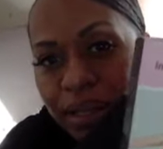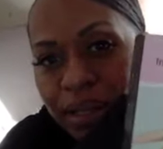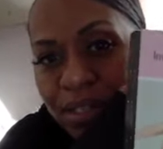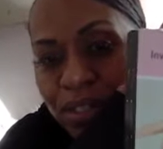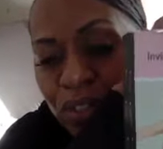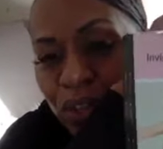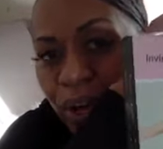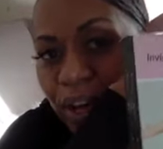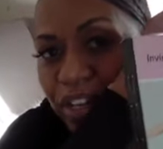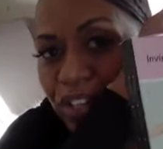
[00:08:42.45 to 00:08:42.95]

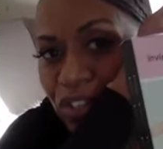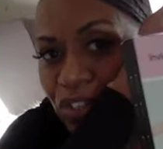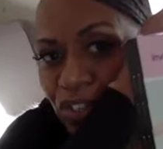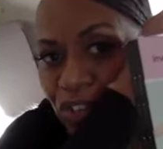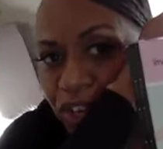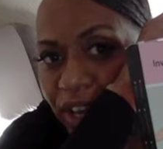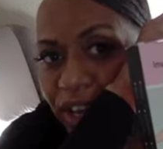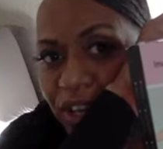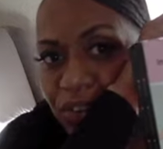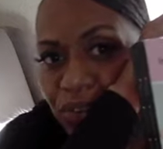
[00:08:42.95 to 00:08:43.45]
So I
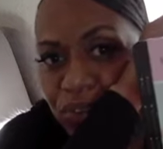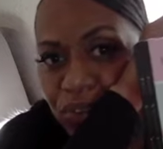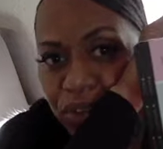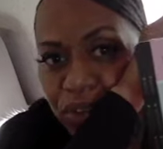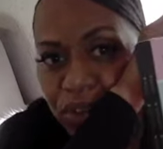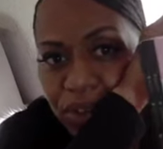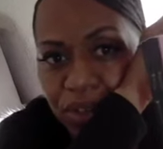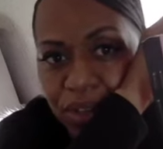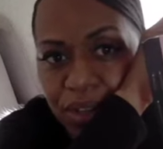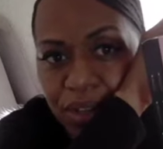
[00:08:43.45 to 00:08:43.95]
suggest
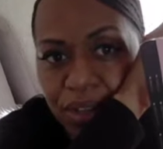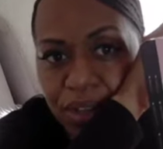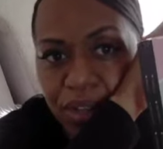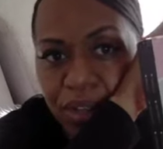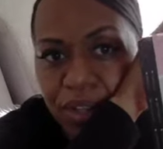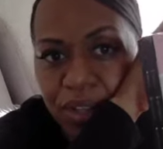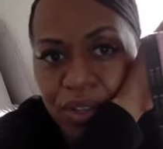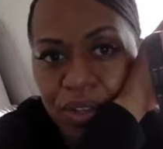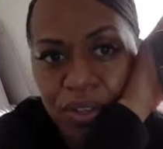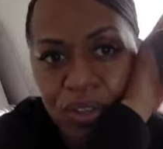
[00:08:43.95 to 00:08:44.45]

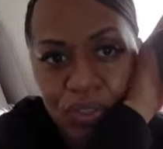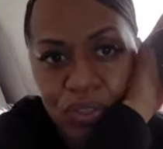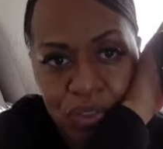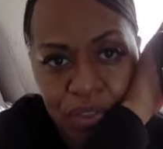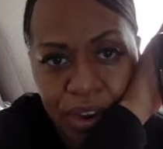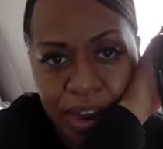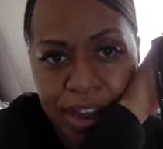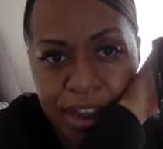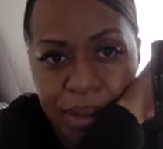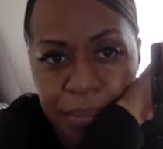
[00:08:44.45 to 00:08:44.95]

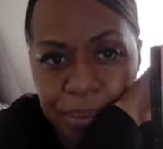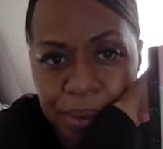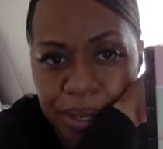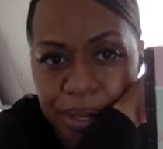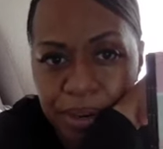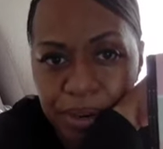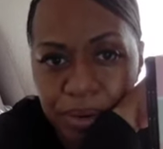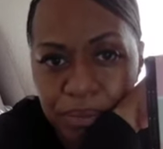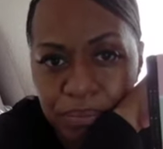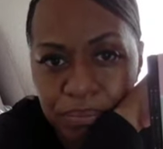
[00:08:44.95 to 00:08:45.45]
try a
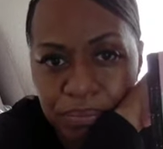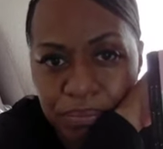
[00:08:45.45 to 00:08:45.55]
pair.